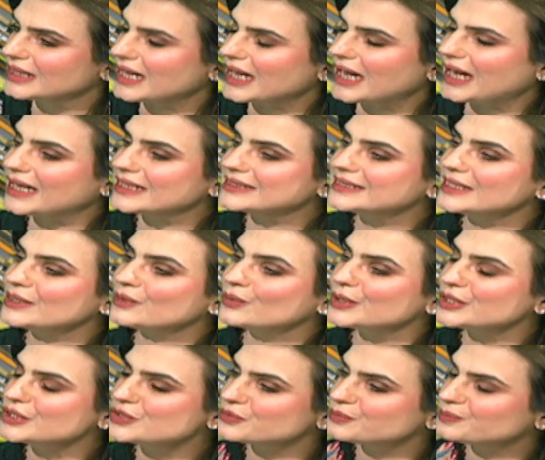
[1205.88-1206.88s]
are they
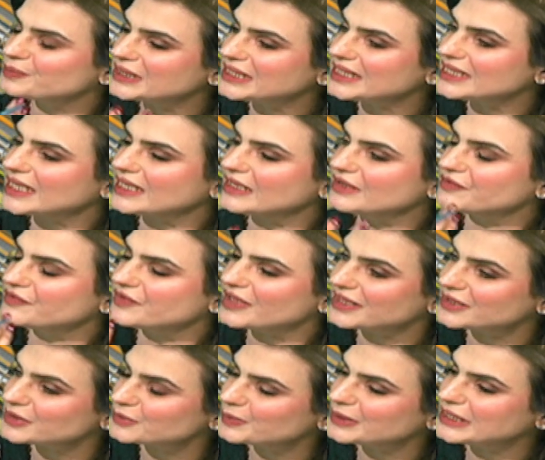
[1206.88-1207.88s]
going to be
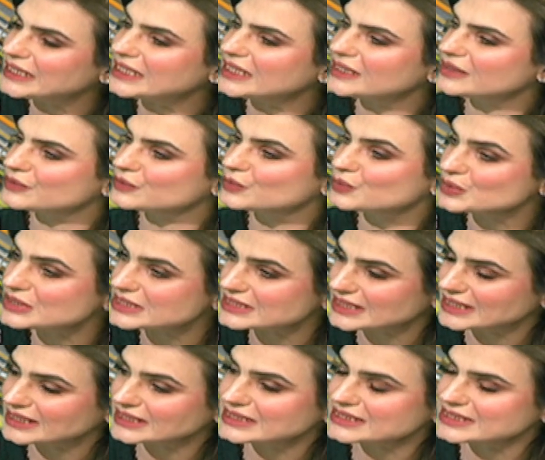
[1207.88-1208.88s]
invariably those
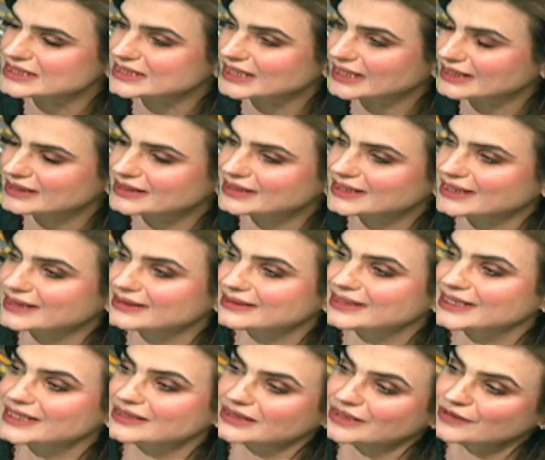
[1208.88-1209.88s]
things then
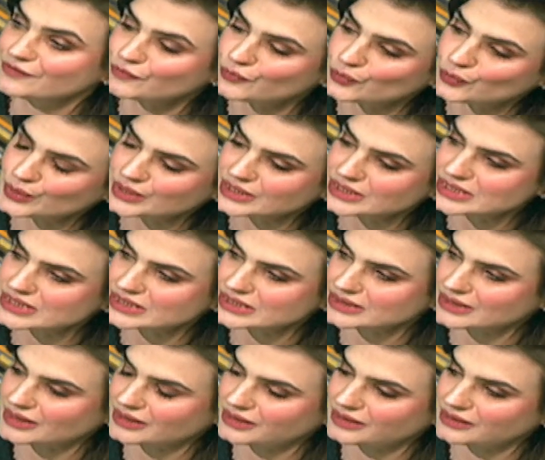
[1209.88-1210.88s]
that
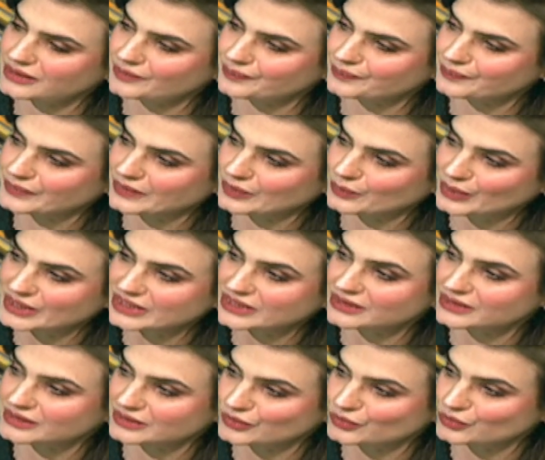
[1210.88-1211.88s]
influence
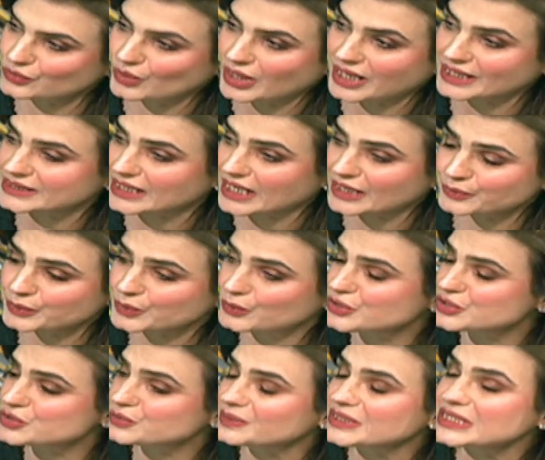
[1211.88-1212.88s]
whether, you know, are we
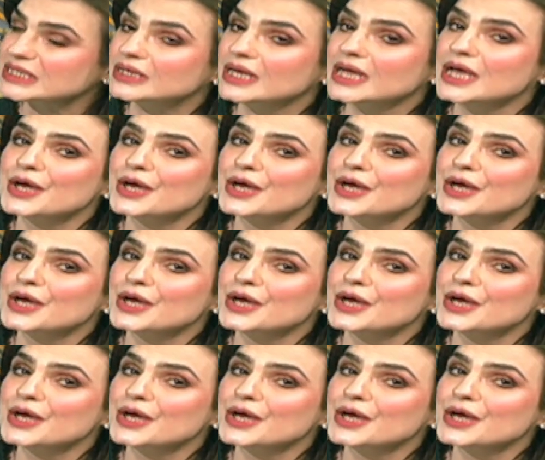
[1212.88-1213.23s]
going to be